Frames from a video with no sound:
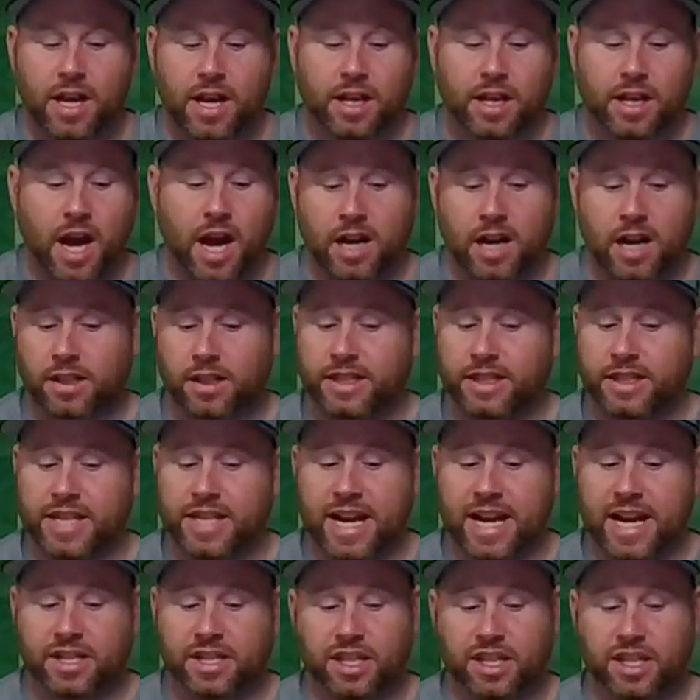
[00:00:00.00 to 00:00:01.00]
Connolly's
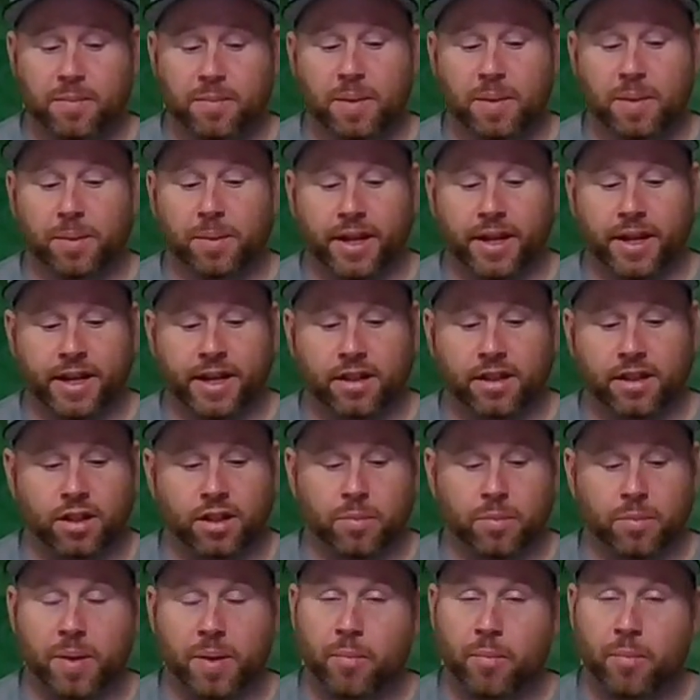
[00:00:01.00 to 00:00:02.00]
actually been playing a
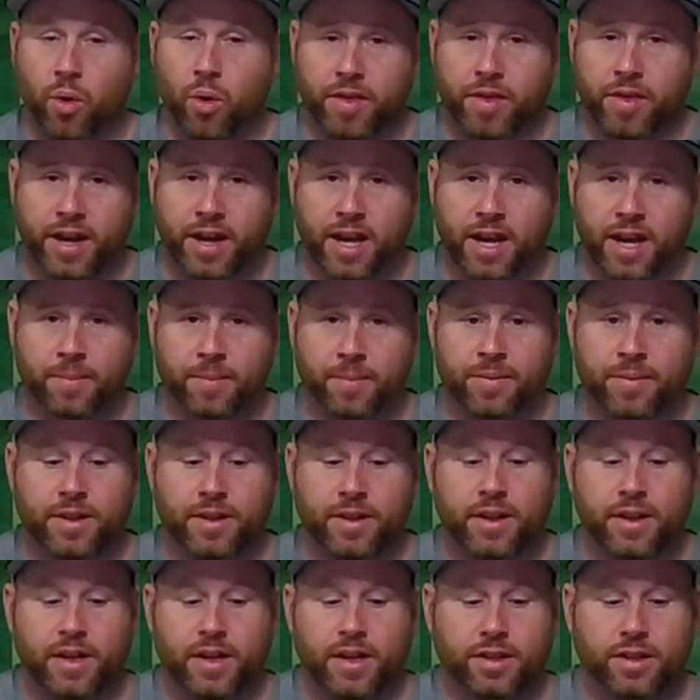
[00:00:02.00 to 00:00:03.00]
little bit more than him.
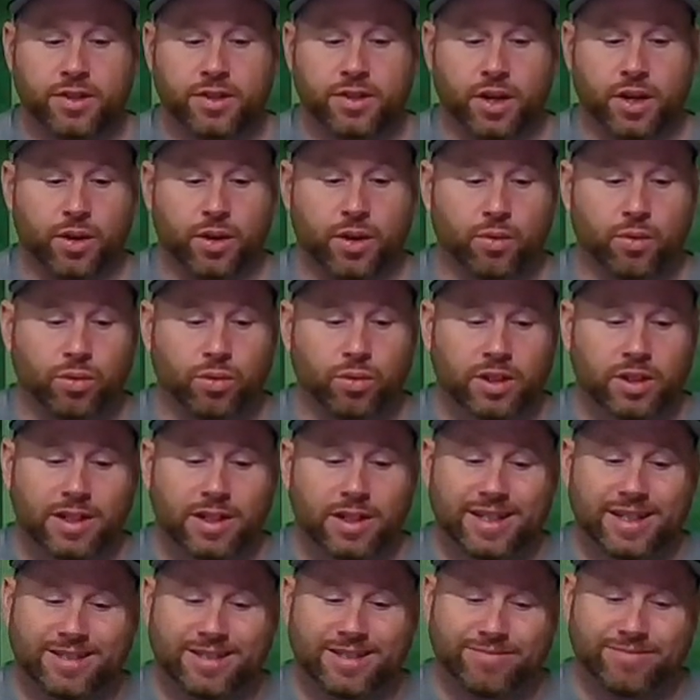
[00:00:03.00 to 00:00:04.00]
So
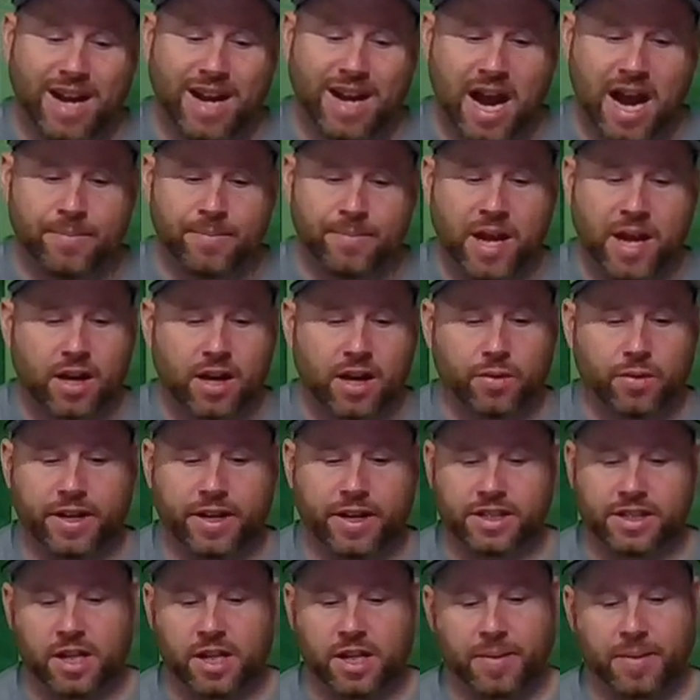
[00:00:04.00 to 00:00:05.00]
I'm not
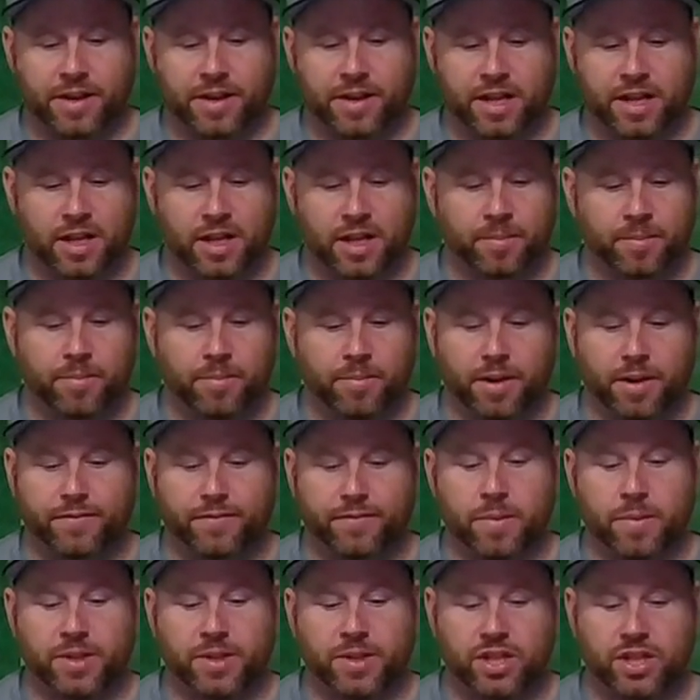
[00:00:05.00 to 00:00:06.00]
crazy about him. But
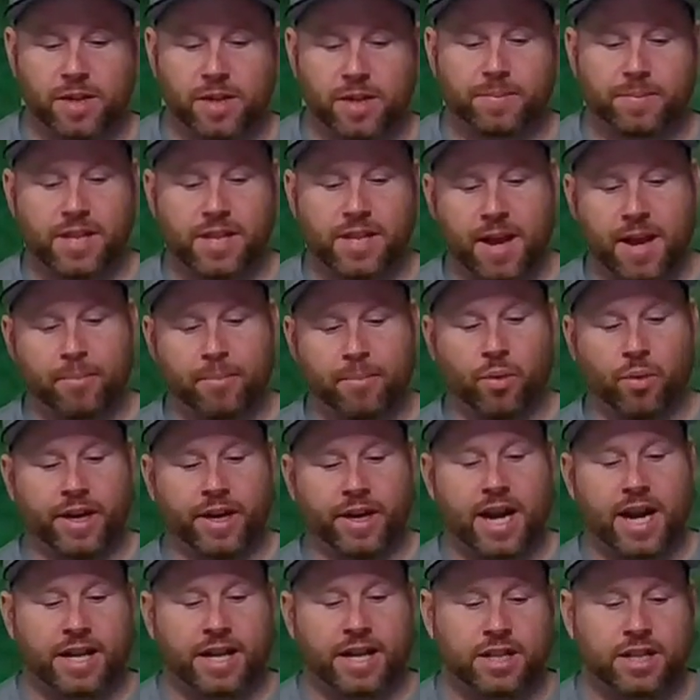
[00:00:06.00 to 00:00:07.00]
from a cheap
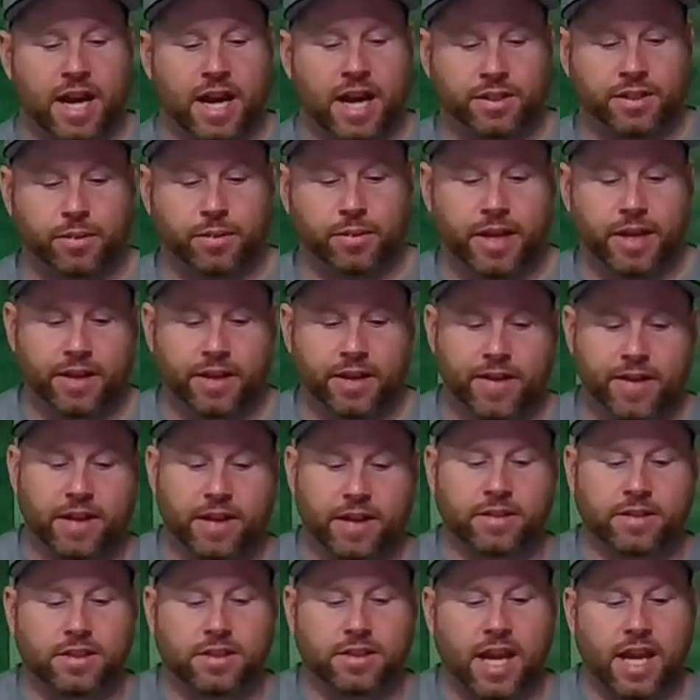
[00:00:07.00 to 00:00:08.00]
standpoint, I do like
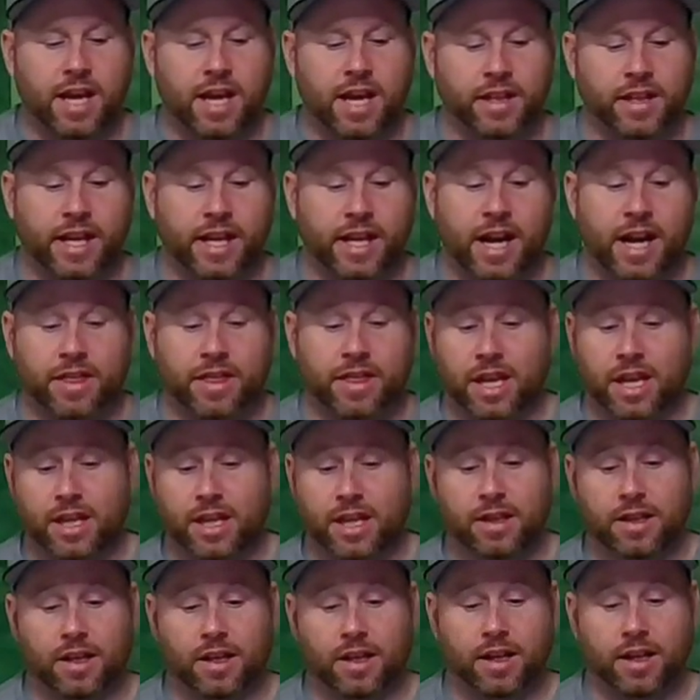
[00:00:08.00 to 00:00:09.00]
Valdes-Scantling. I think
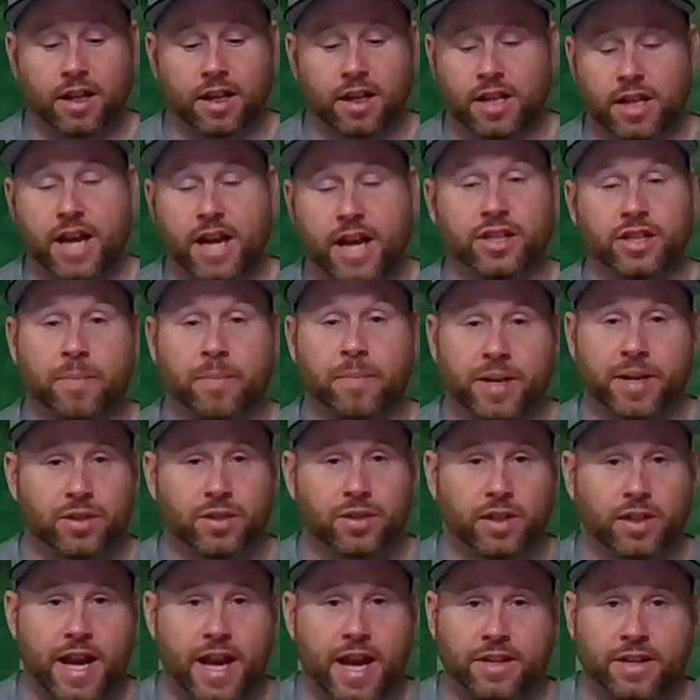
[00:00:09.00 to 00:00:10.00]
Elijah
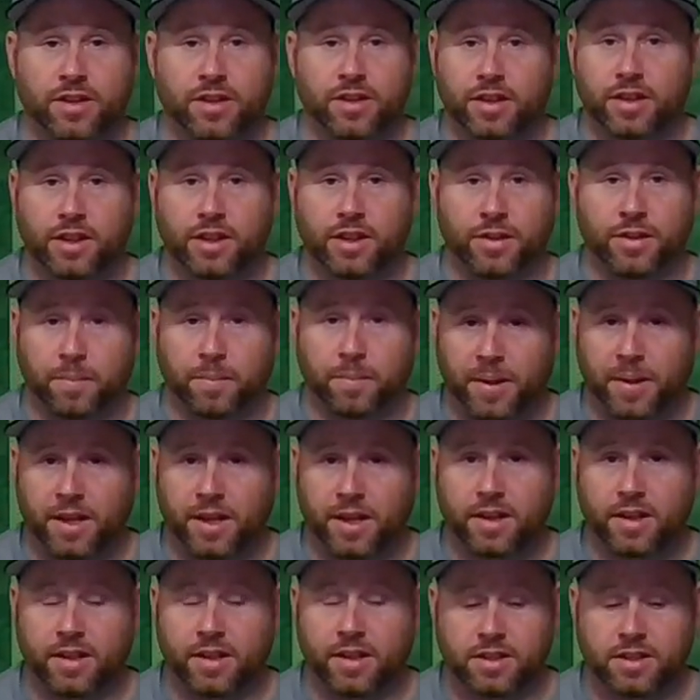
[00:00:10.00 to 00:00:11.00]
Mitchell actually could
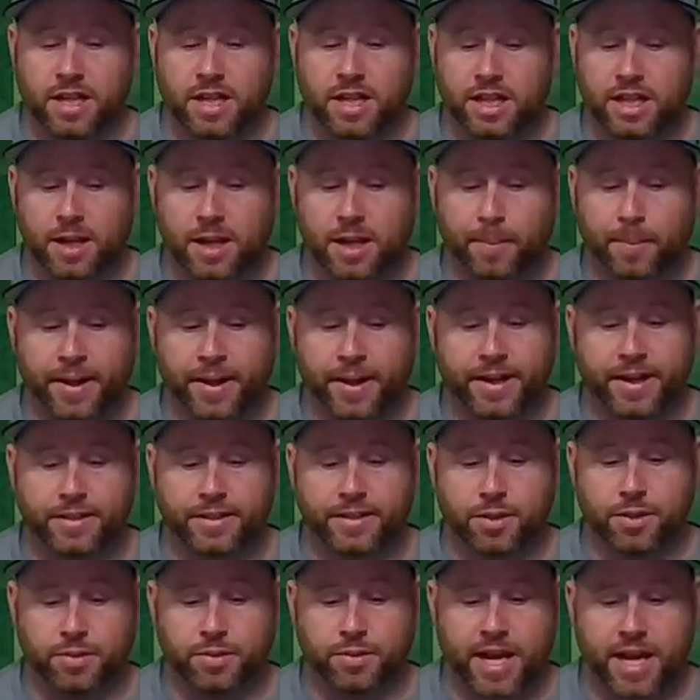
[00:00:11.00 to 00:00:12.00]
be a sneaky play.
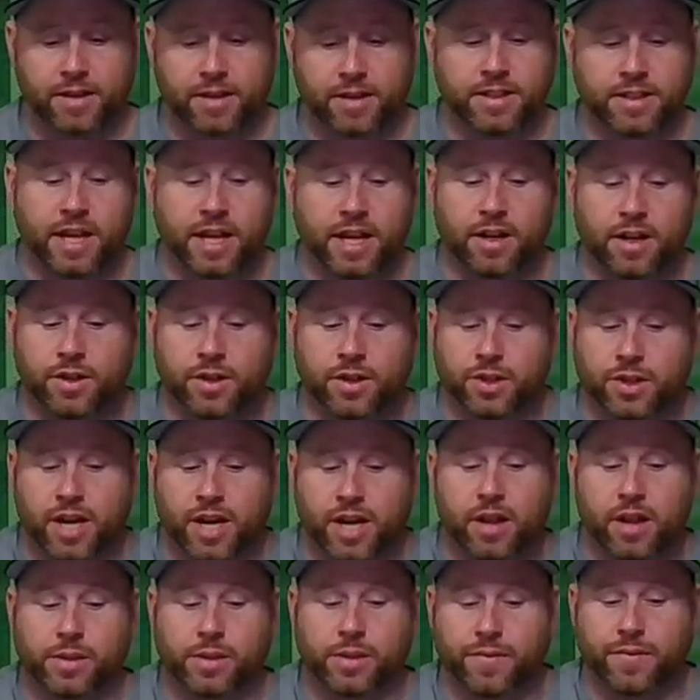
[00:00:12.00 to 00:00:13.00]

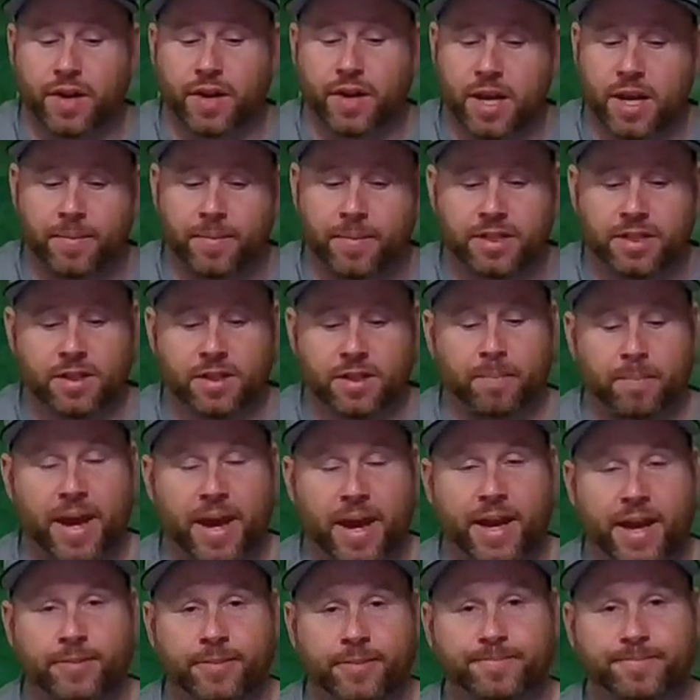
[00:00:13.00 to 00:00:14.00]
$2,800 for him isn't
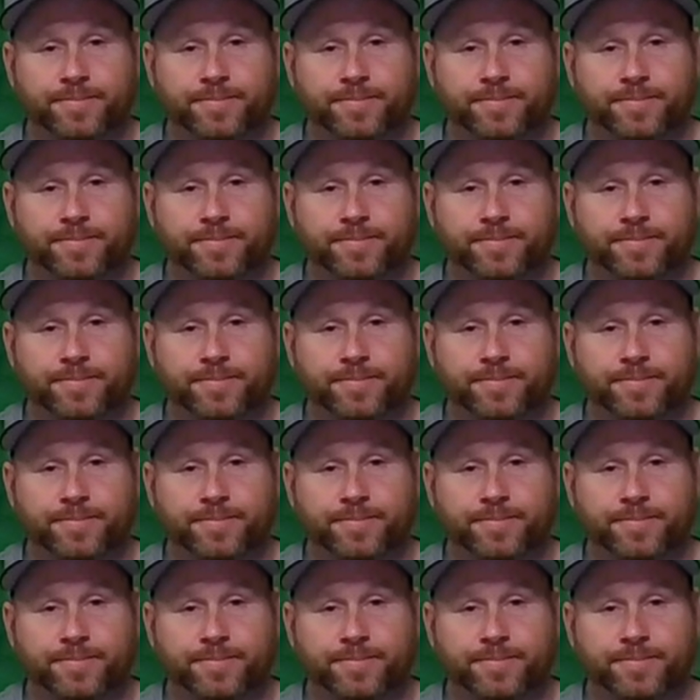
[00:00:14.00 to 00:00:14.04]
bad.